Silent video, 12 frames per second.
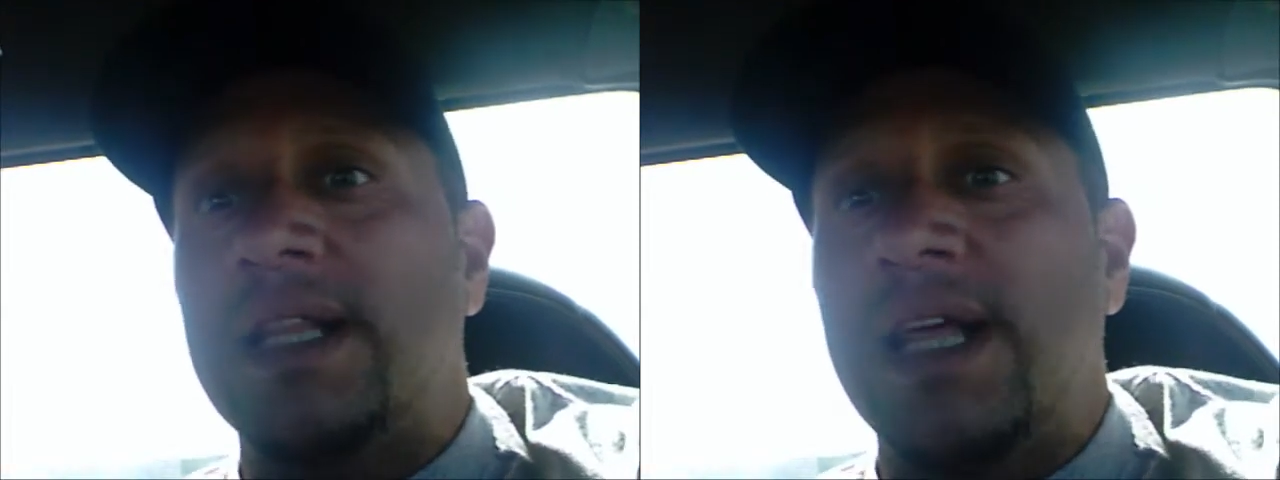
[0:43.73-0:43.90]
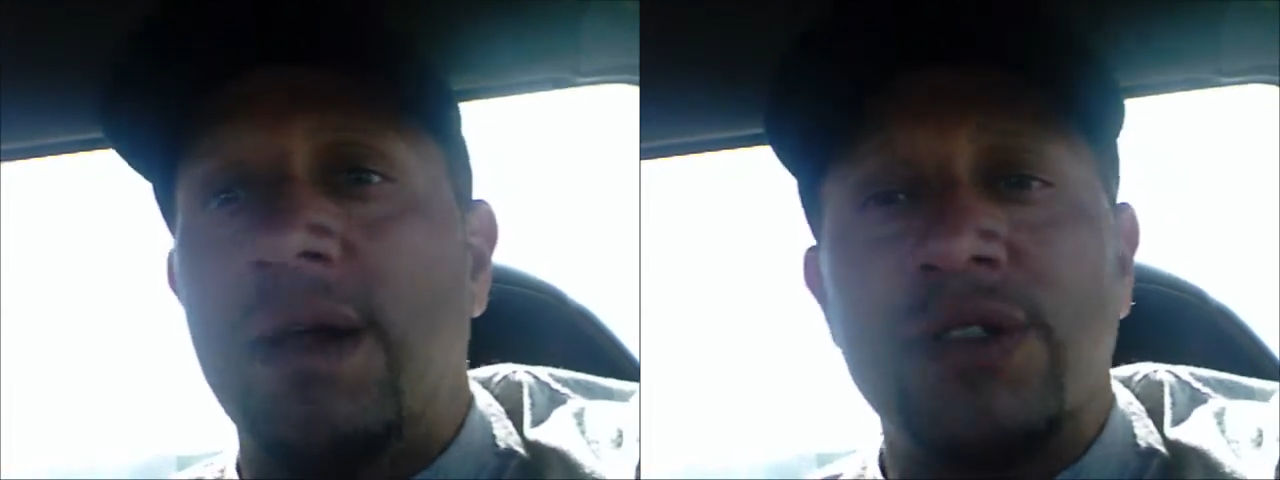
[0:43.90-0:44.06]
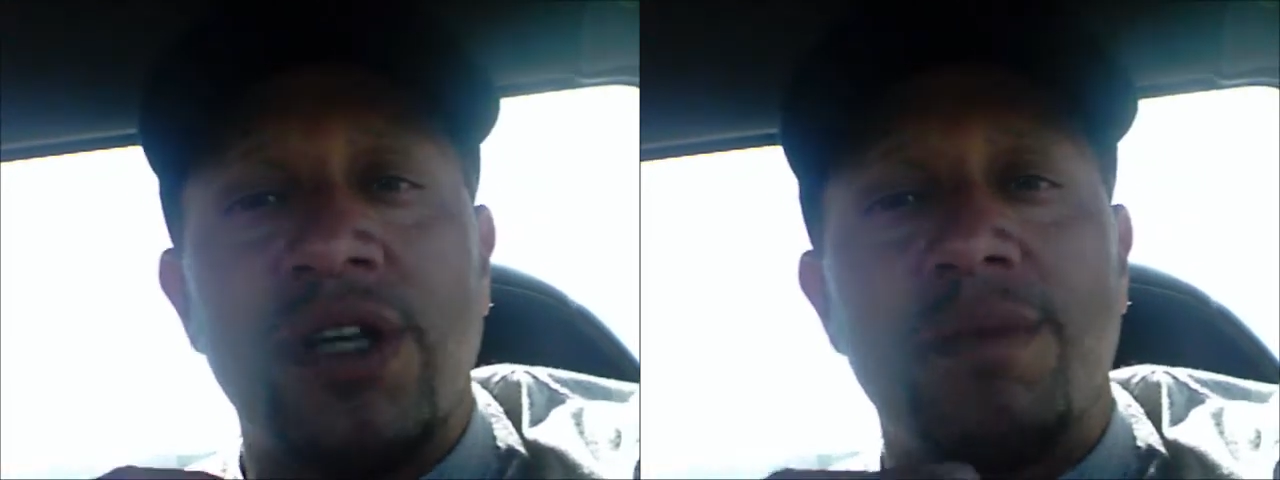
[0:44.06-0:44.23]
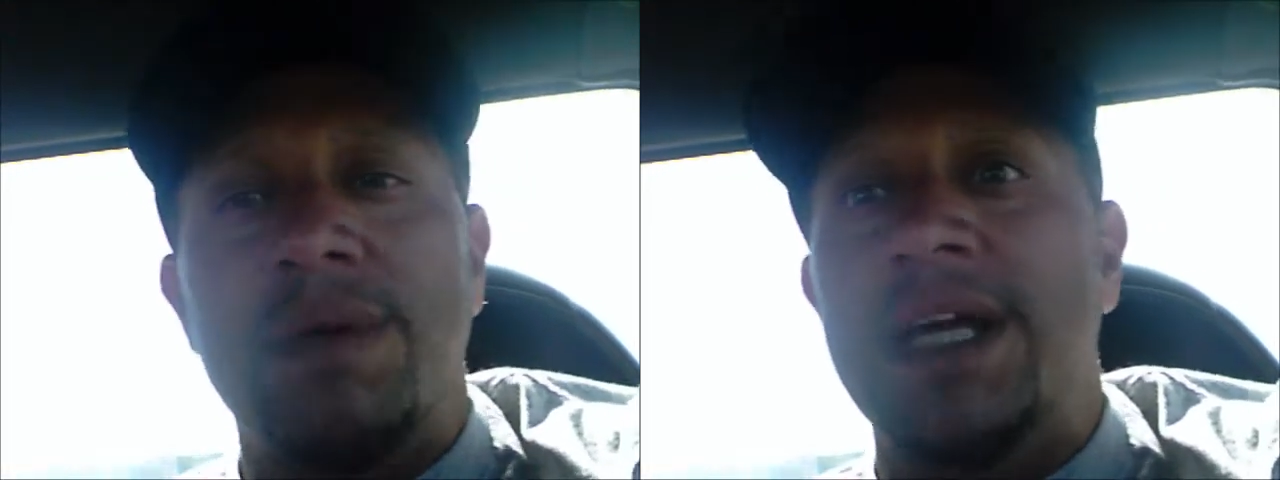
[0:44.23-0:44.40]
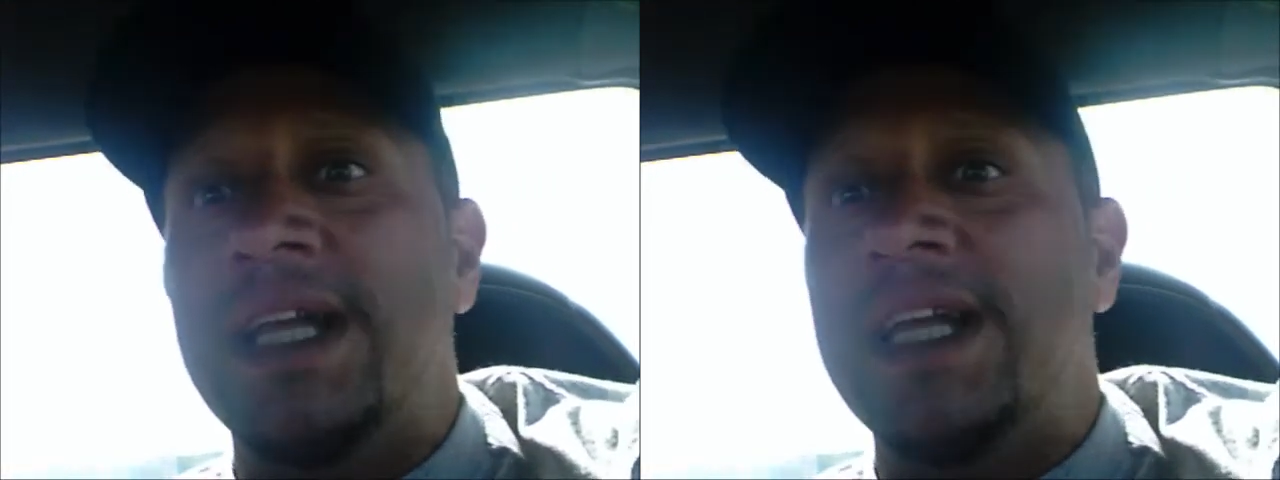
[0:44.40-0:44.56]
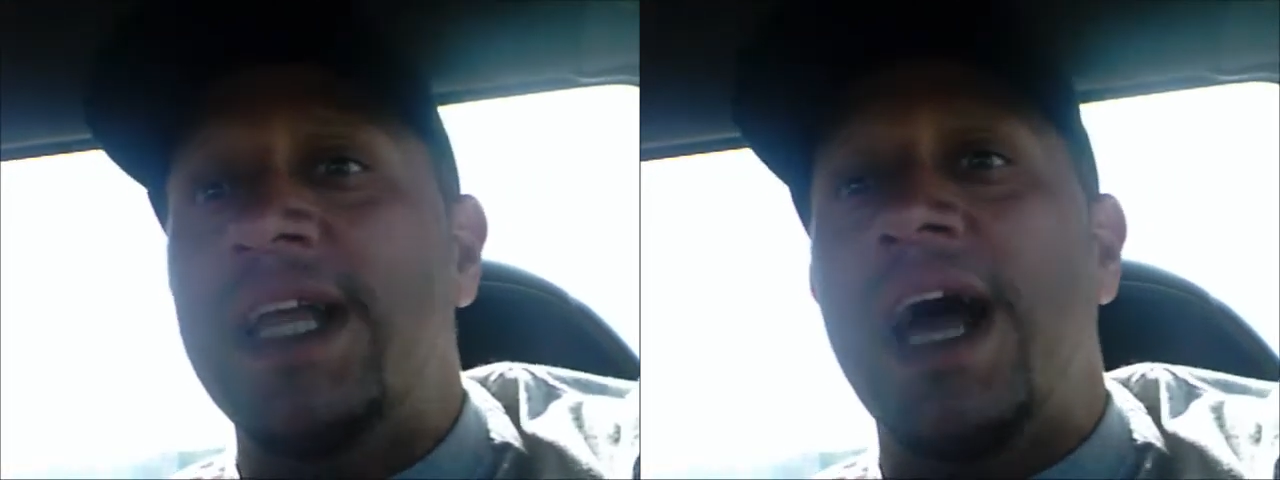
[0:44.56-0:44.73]
I thought it was gonna be
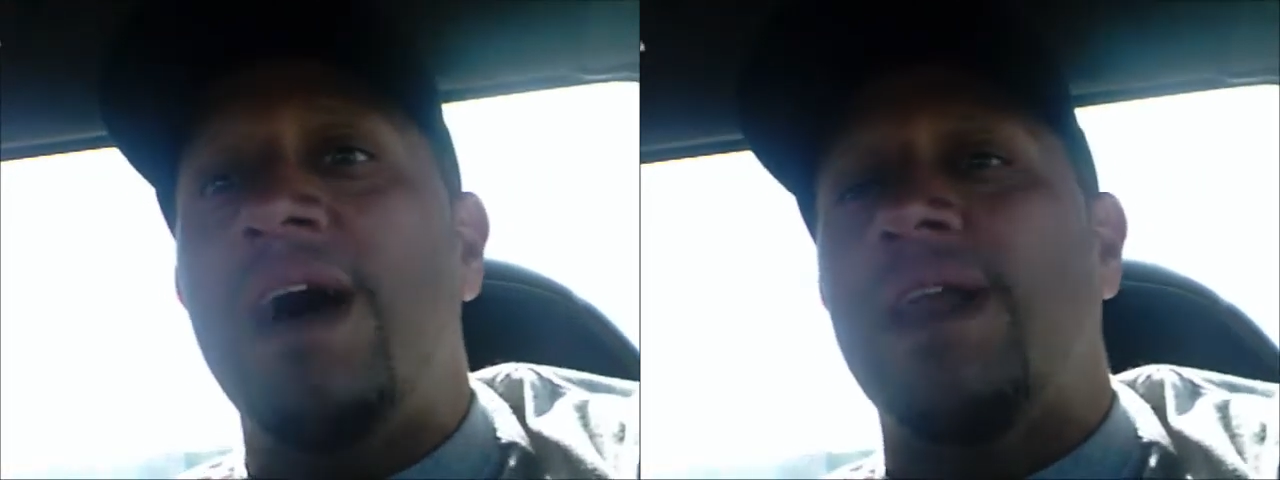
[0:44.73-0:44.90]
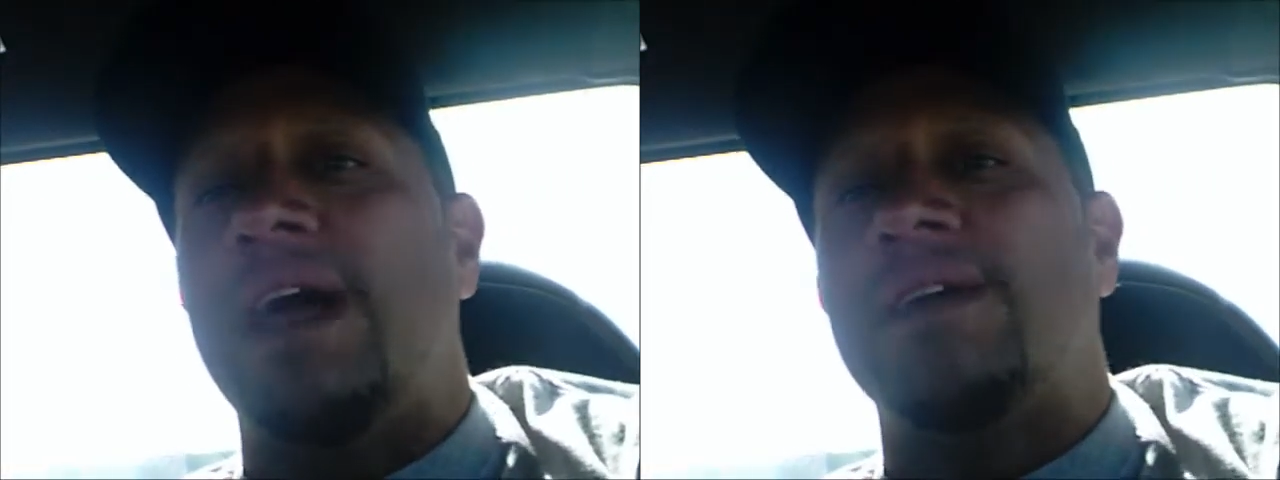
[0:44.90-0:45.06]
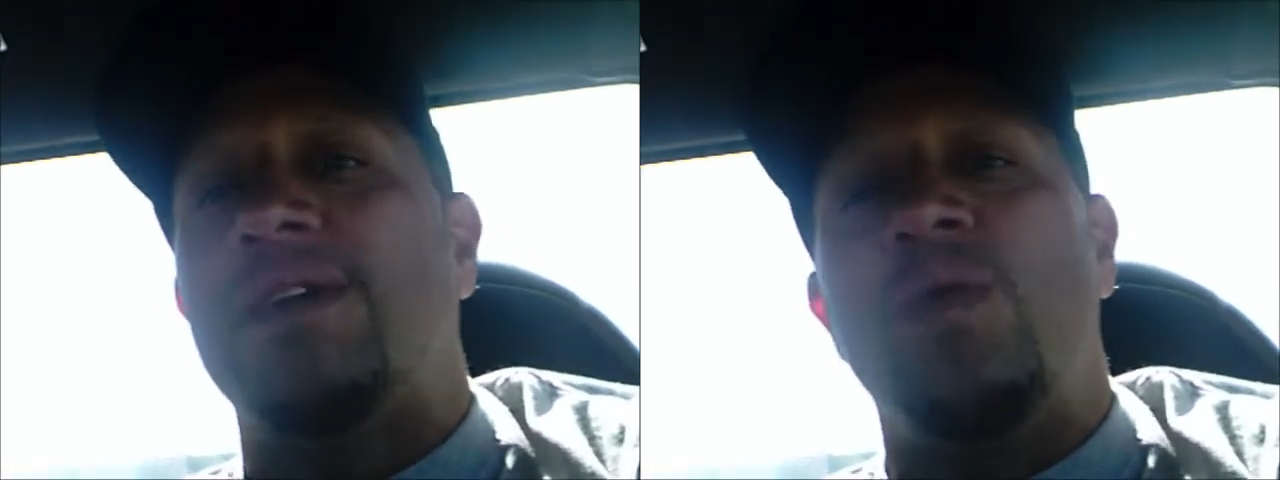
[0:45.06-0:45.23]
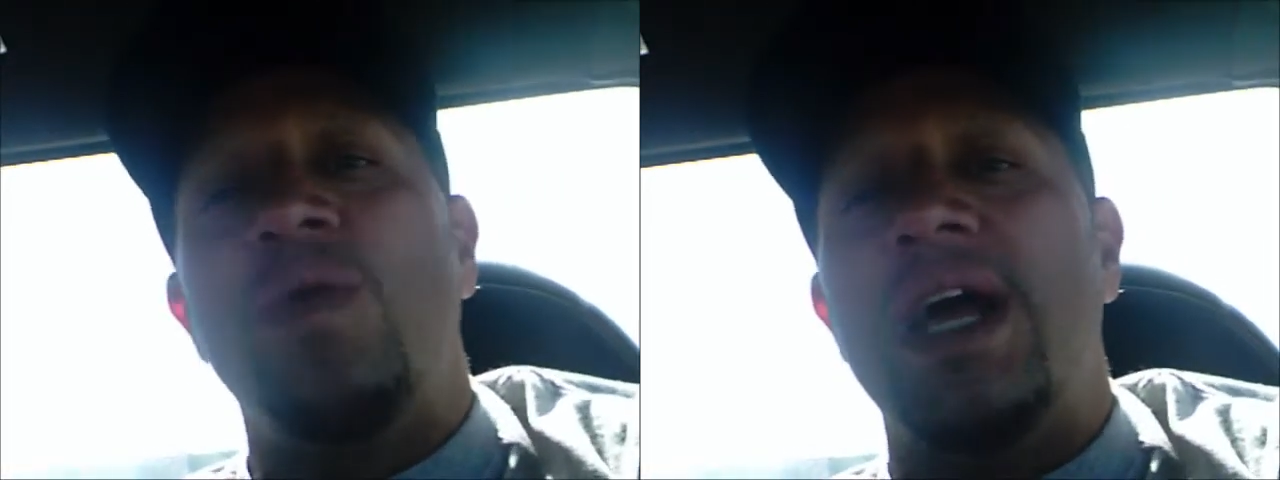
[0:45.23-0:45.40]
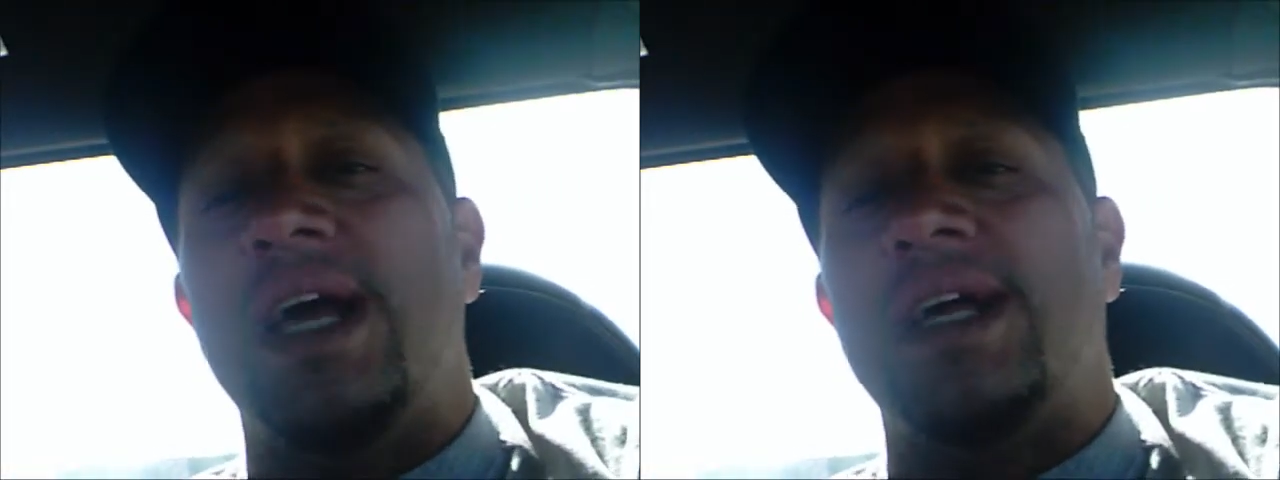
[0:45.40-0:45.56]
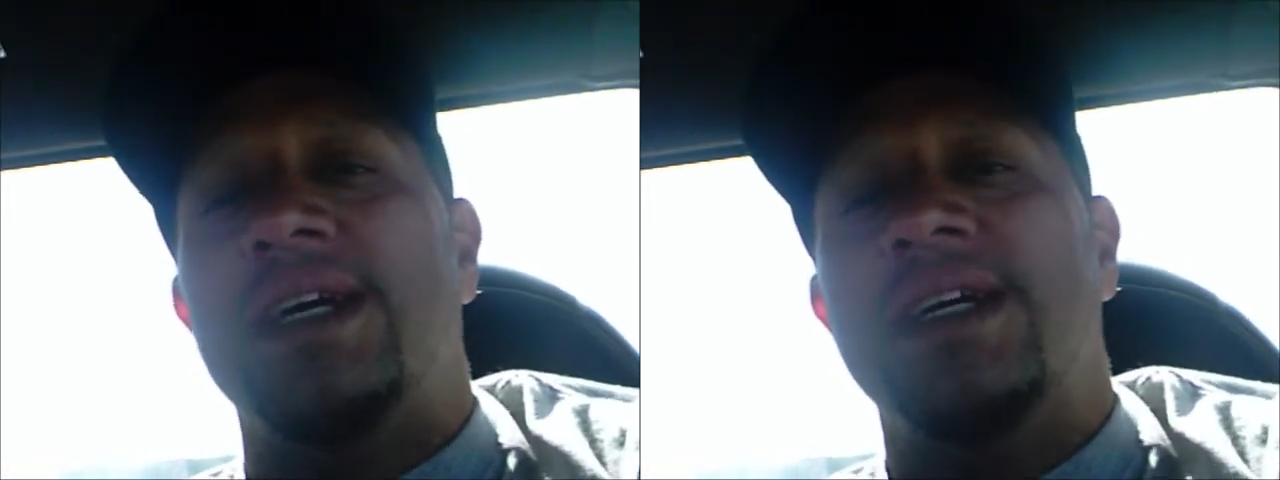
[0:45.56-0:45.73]
in and out, like,
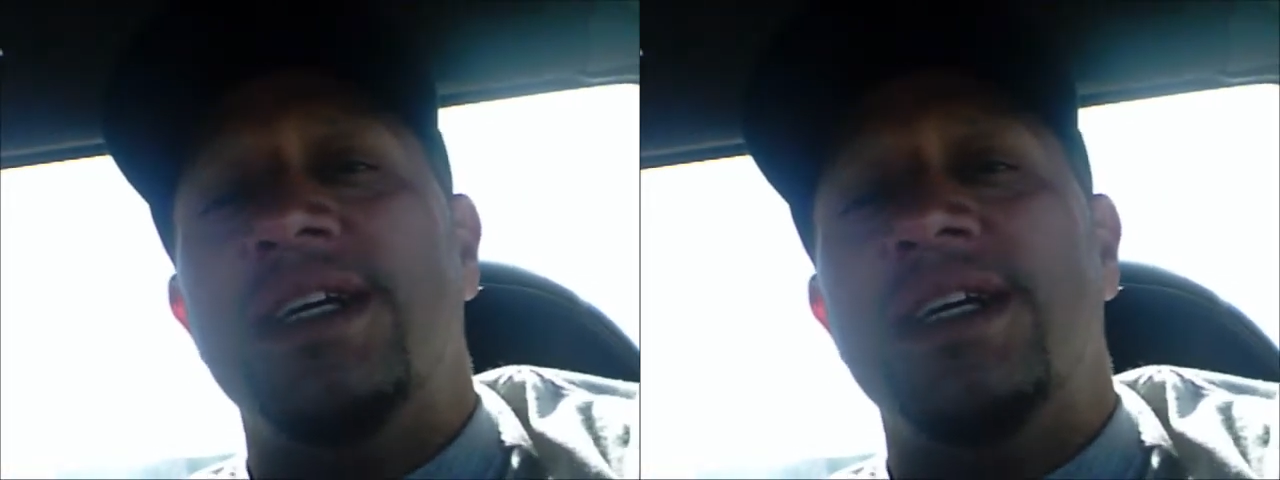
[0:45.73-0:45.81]
quick.